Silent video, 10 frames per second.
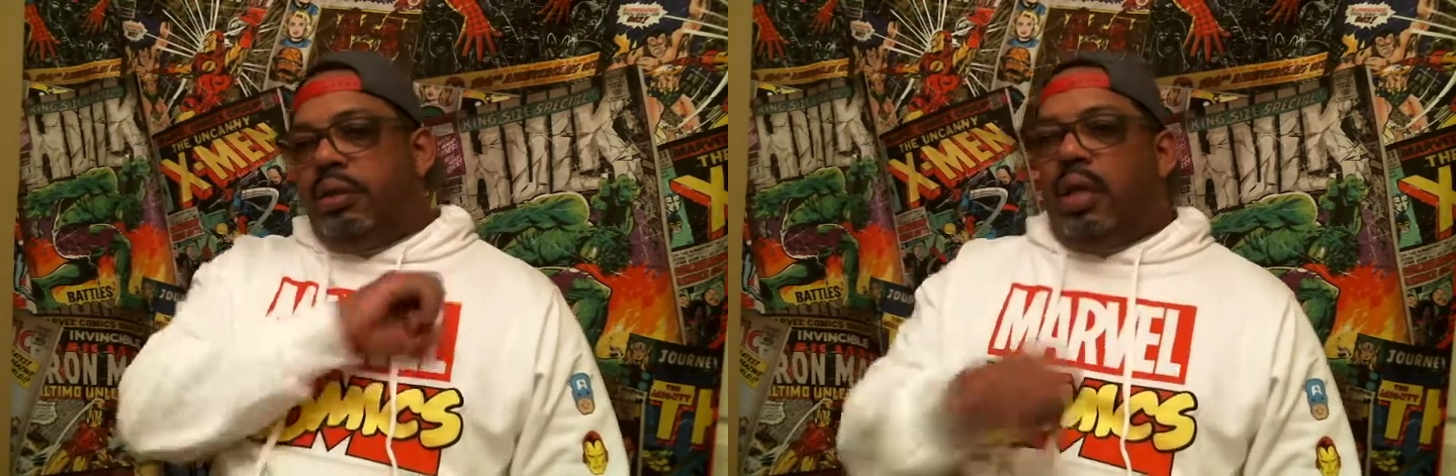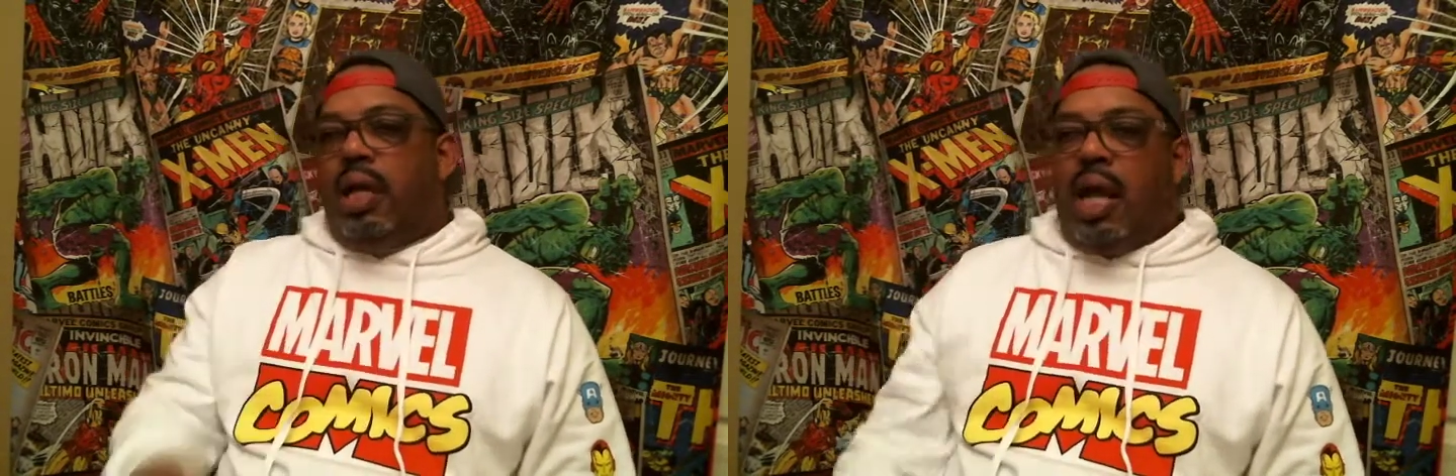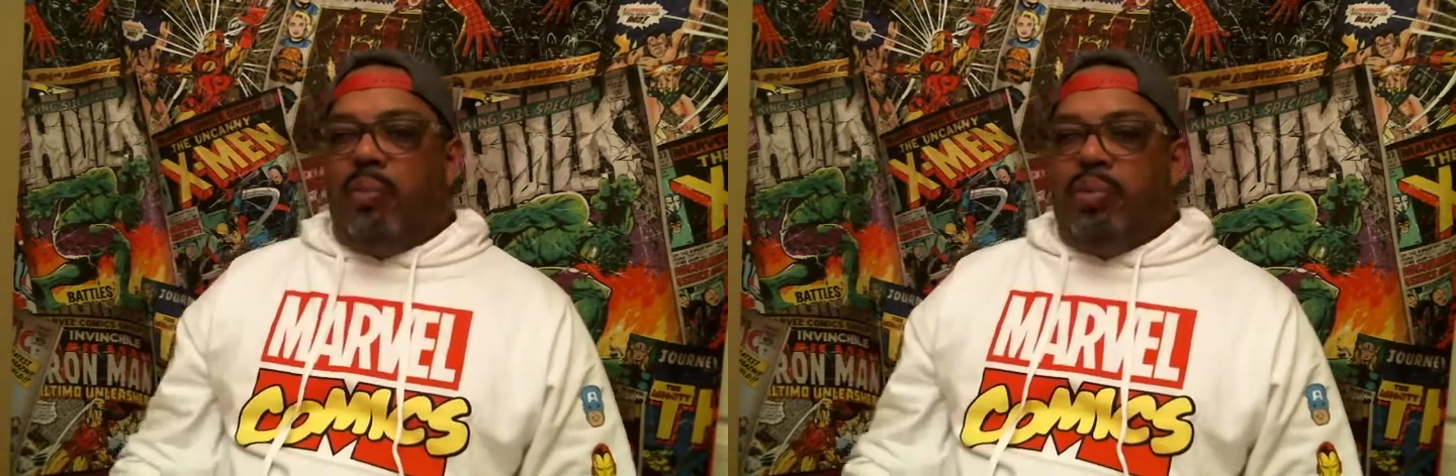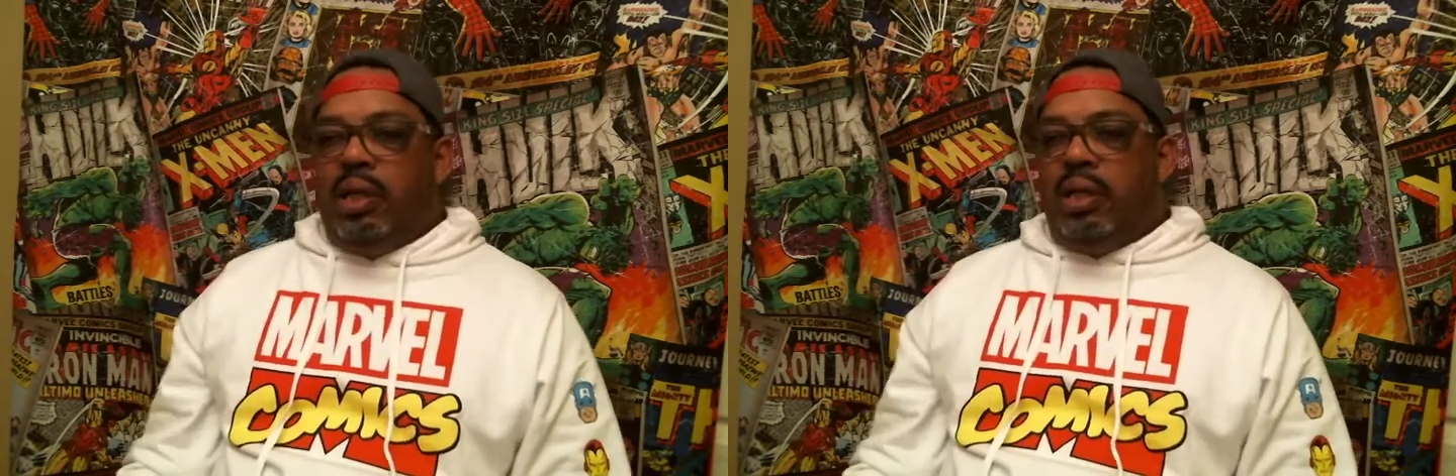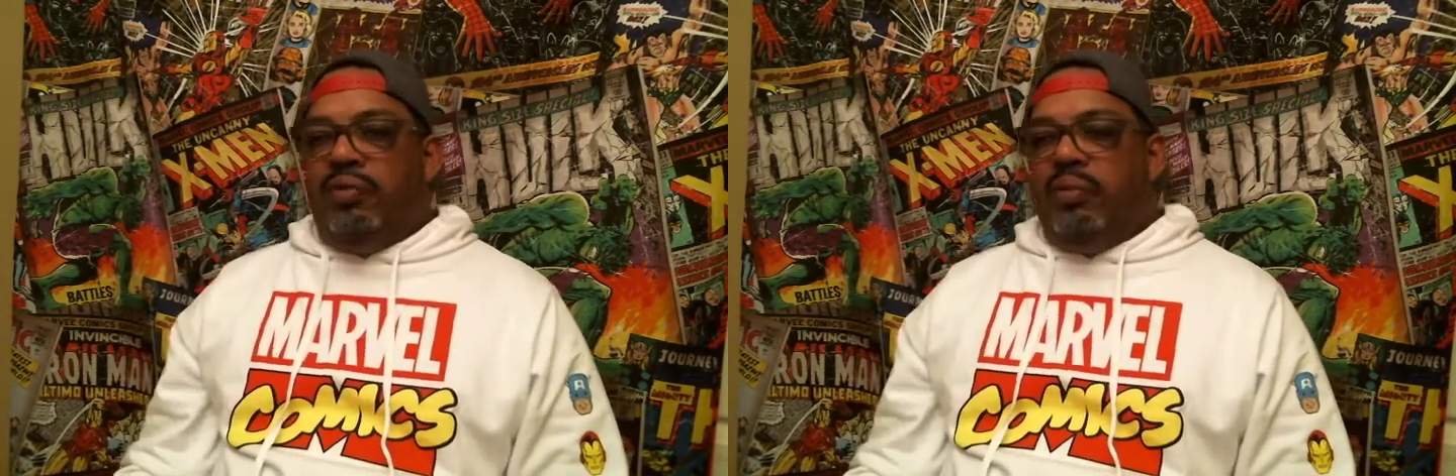LIP,
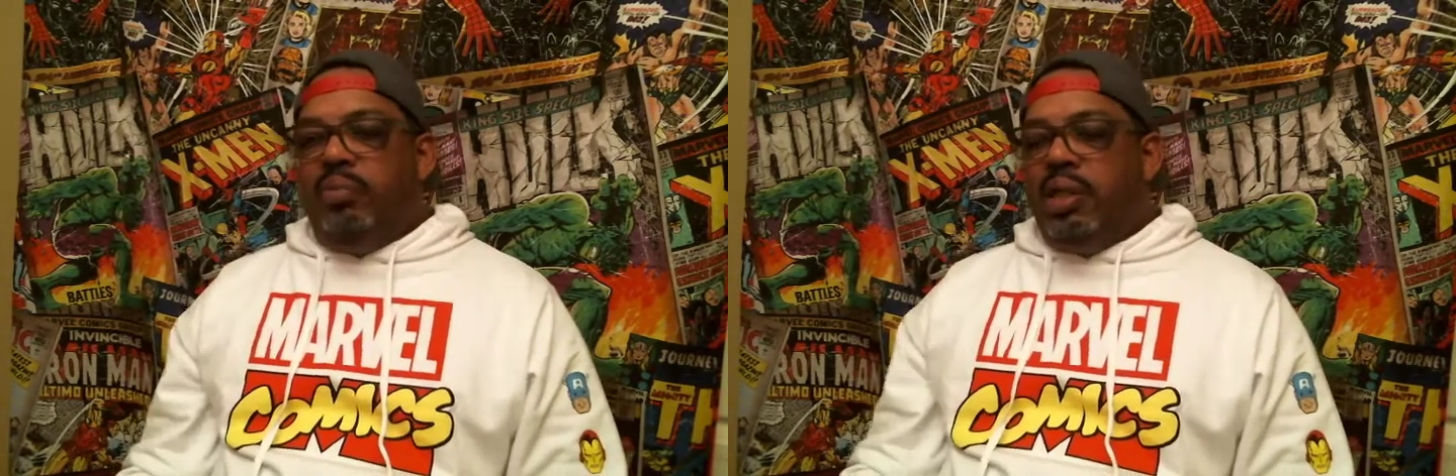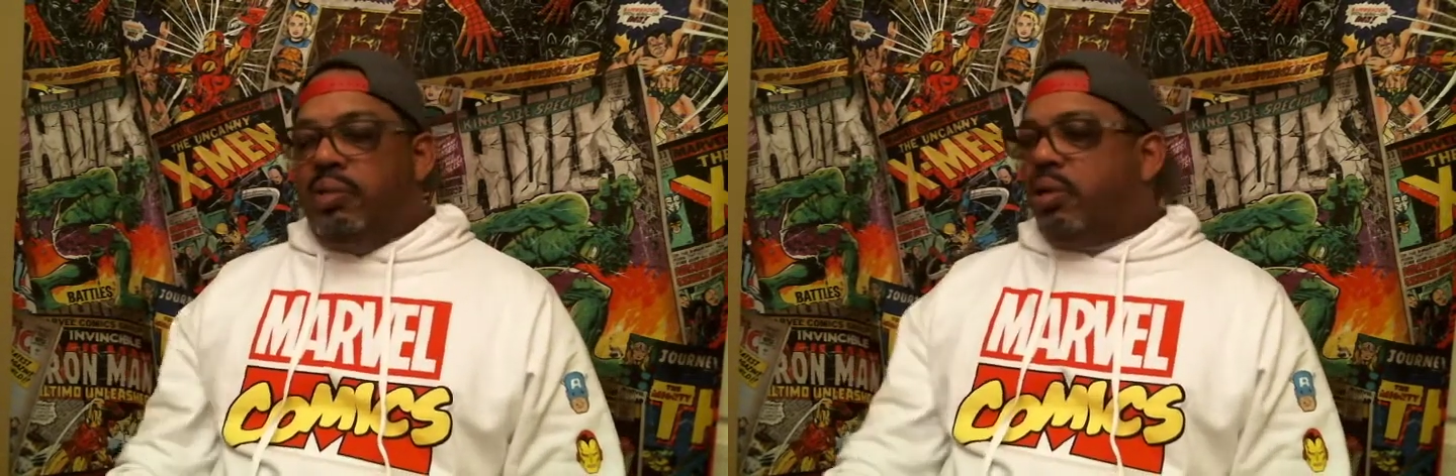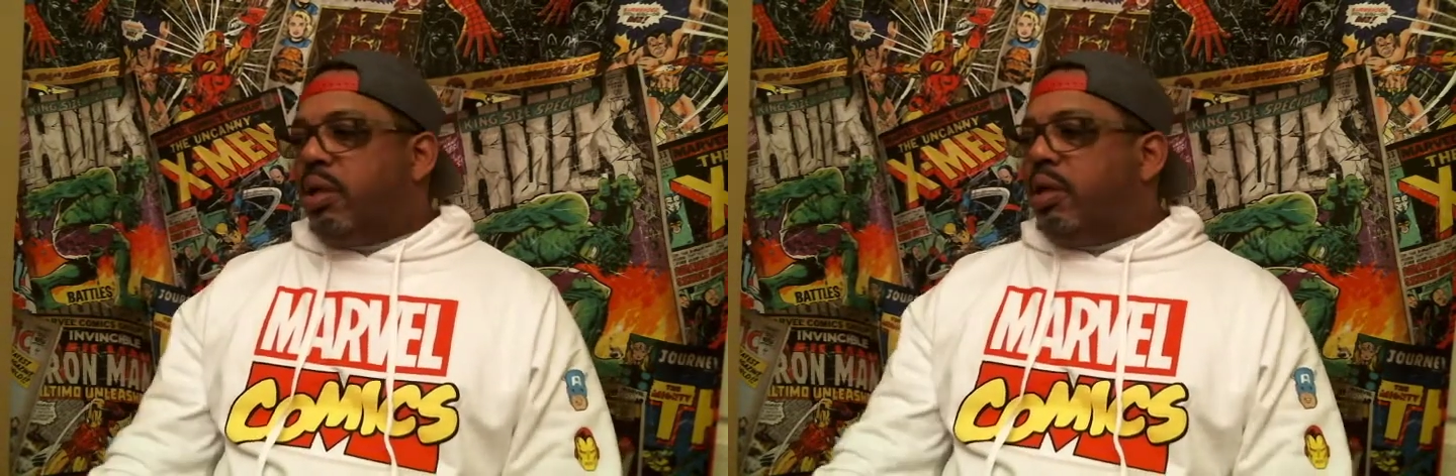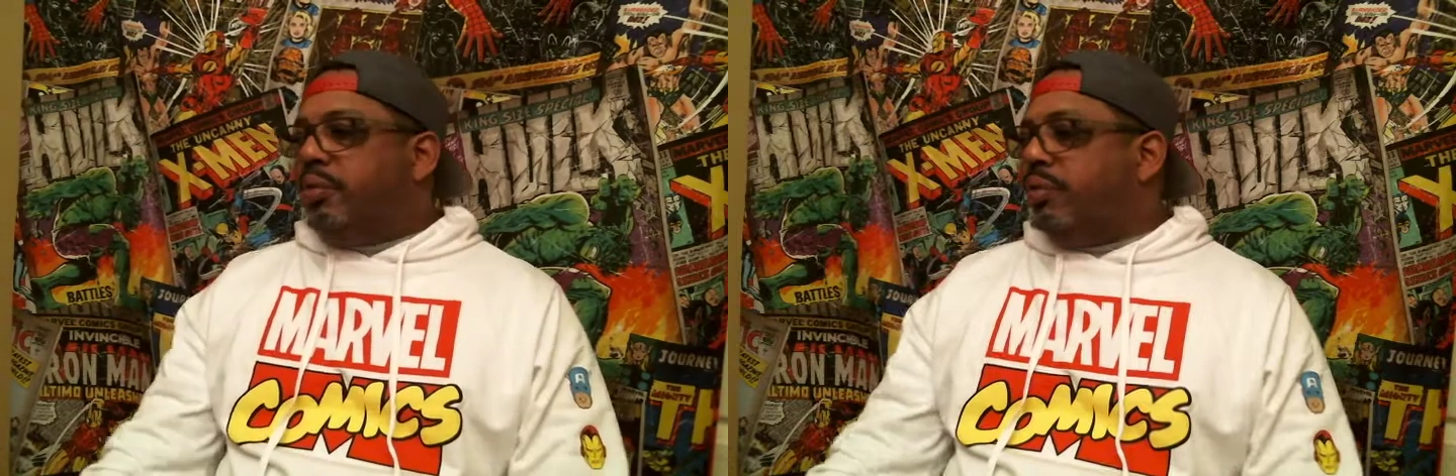live in peace, brother.